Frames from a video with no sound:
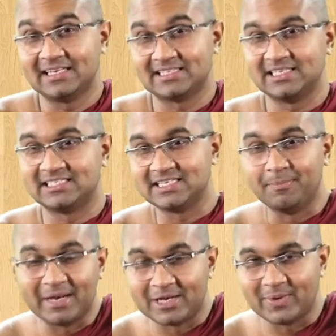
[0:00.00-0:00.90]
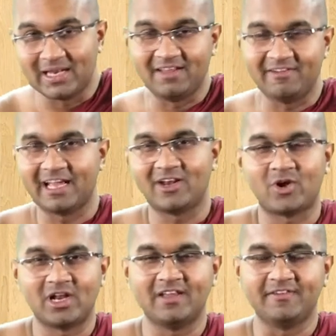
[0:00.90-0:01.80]
It's, it's in between living and
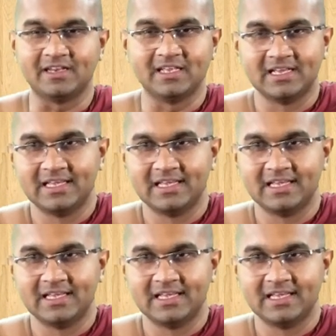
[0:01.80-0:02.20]
non-living.